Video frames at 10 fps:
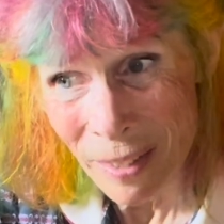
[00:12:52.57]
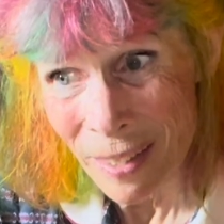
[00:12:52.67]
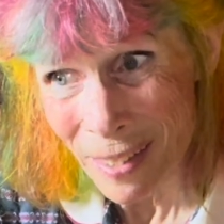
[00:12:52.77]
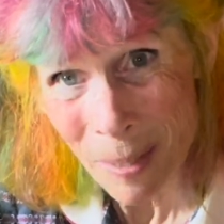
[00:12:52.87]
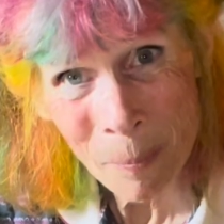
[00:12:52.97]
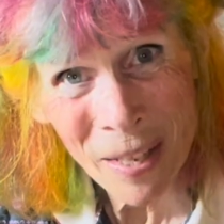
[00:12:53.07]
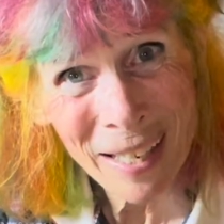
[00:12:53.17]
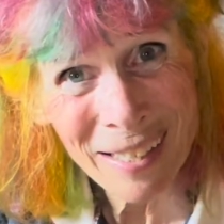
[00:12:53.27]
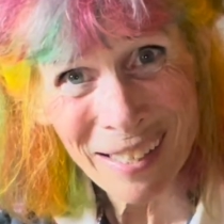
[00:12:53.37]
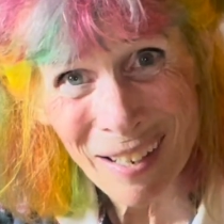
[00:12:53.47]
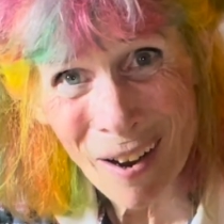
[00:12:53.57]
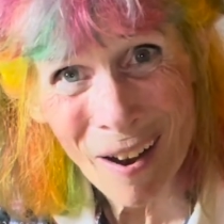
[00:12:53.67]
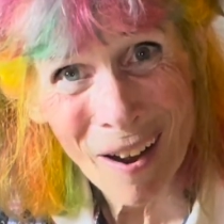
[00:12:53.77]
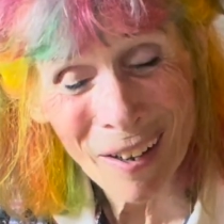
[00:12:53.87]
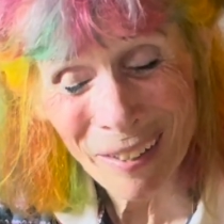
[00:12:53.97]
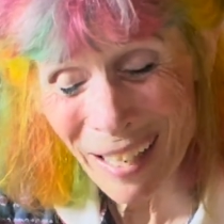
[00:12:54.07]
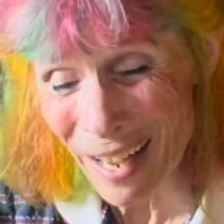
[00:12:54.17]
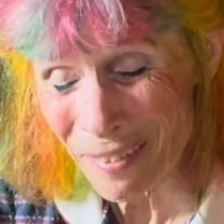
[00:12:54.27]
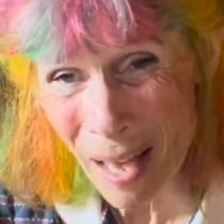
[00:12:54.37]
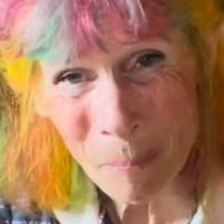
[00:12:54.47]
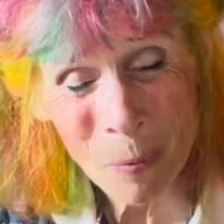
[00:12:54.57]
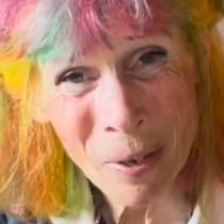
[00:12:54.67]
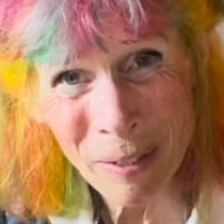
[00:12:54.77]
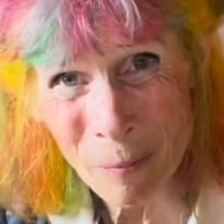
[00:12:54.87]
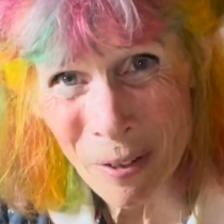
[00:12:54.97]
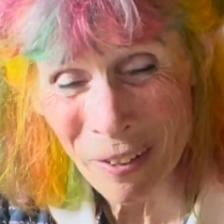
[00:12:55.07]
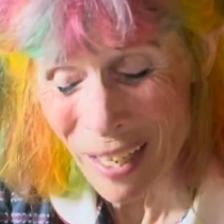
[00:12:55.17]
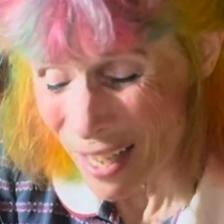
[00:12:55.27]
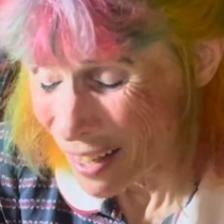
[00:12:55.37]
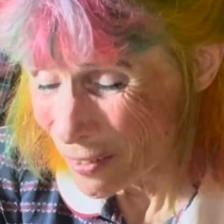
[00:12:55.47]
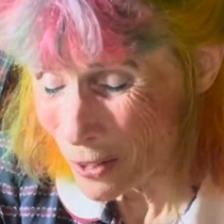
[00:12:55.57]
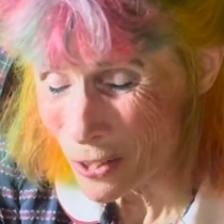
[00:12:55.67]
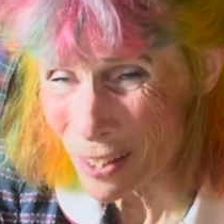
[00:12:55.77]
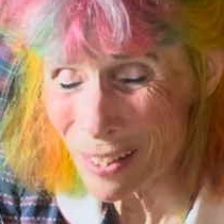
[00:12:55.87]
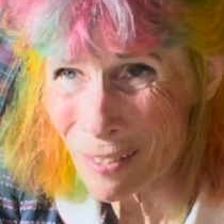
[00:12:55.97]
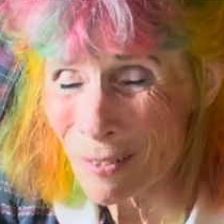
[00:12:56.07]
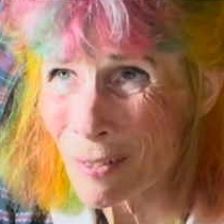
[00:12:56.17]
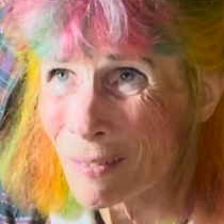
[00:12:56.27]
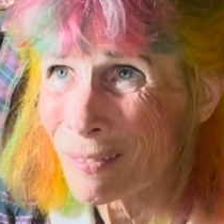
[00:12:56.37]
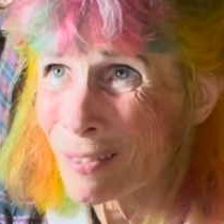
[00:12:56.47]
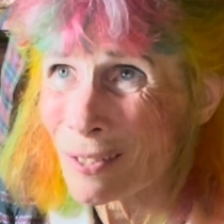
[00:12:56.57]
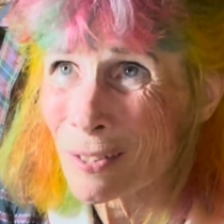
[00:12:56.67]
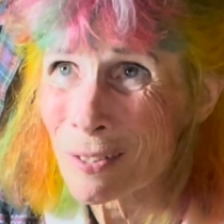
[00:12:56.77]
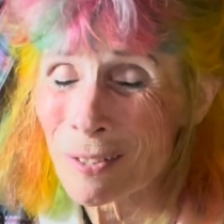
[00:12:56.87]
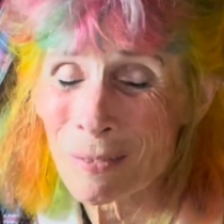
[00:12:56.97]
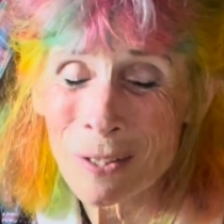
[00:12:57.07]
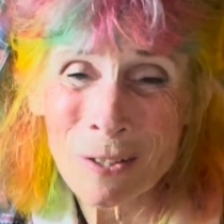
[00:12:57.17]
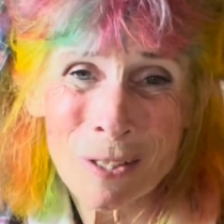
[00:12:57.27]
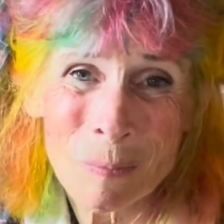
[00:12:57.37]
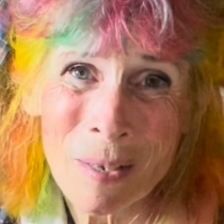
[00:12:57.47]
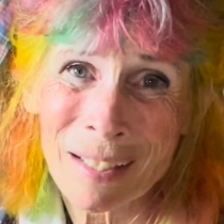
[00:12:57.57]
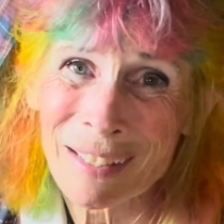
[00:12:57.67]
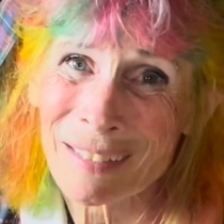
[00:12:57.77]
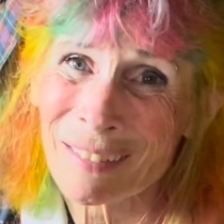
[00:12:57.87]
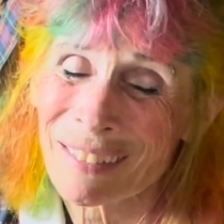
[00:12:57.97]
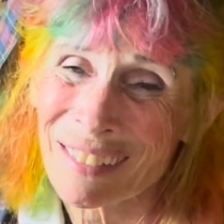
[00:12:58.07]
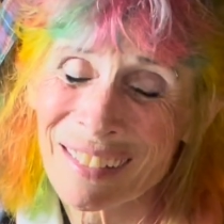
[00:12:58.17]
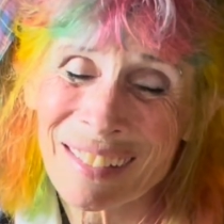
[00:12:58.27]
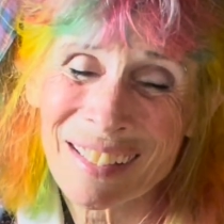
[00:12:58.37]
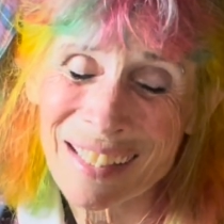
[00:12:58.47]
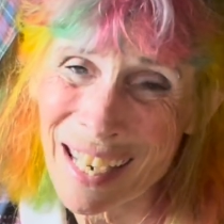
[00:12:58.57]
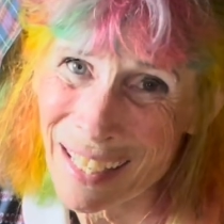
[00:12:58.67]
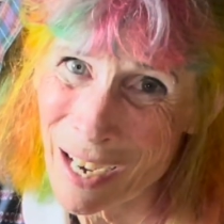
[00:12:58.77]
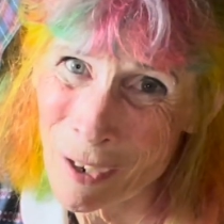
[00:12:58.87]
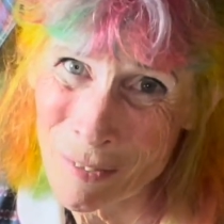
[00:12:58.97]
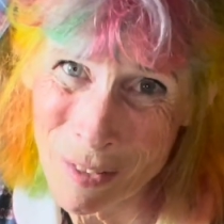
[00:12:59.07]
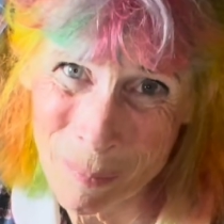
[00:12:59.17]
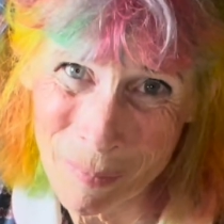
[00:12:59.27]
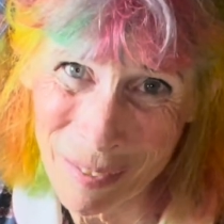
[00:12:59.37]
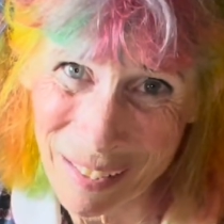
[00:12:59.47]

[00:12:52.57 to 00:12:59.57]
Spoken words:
some things are at that point where you just want to take care of them